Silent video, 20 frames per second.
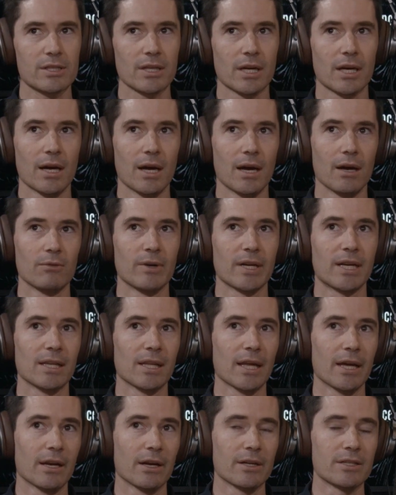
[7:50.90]
a
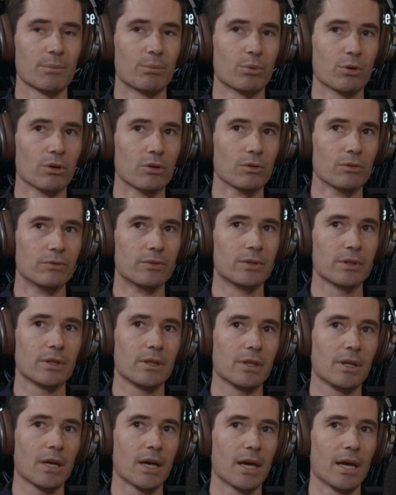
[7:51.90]
regulator has approved
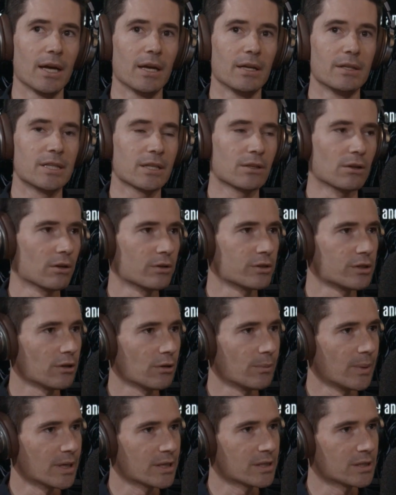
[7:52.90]
a technology or a
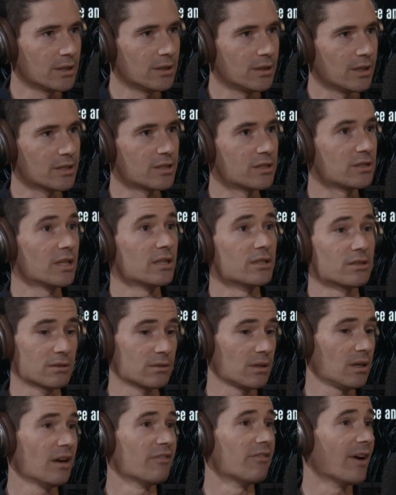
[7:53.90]
medicine, it's
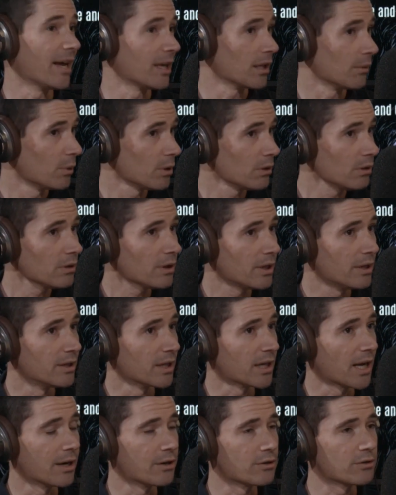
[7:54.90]
available in the
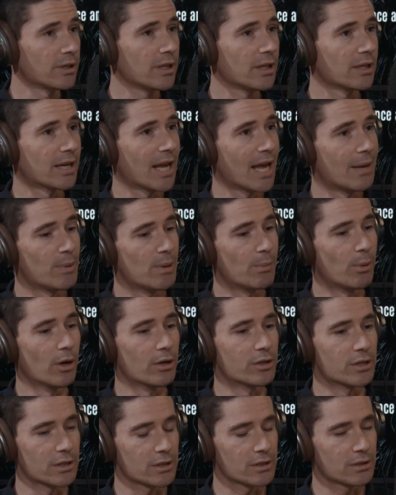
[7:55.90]
country and can be
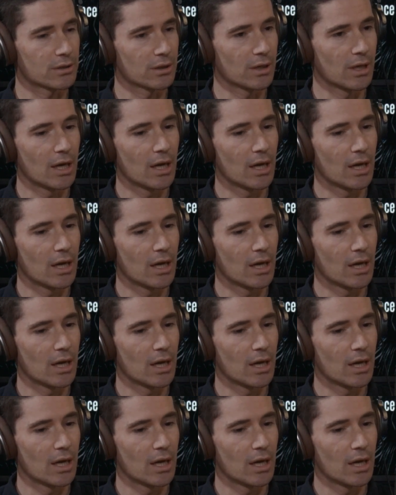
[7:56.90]
purchased